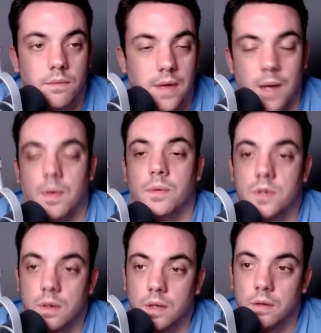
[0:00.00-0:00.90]
Nah, I'm only
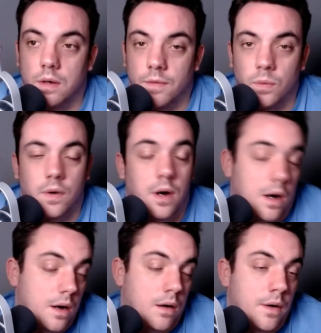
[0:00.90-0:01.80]
joking. I thought
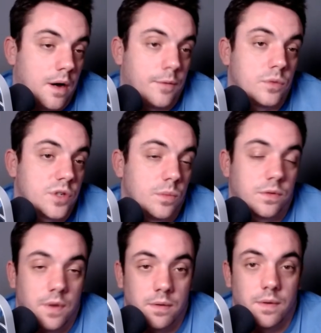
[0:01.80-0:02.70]
I, I, thought Jim
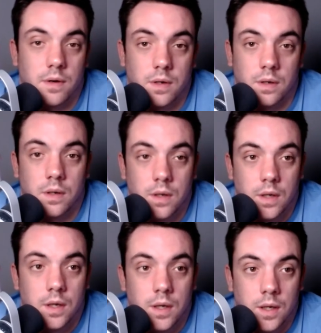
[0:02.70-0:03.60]
was very very good,
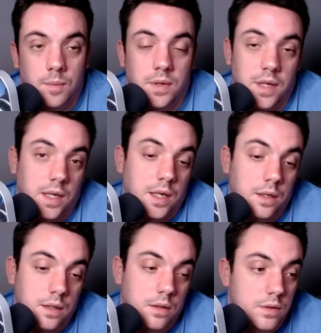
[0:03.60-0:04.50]
but then again,
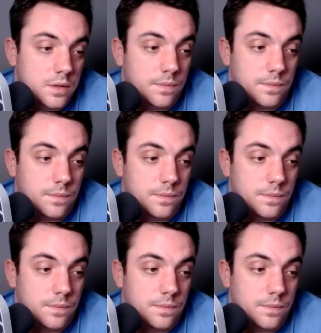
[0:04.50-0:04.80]
he lost the.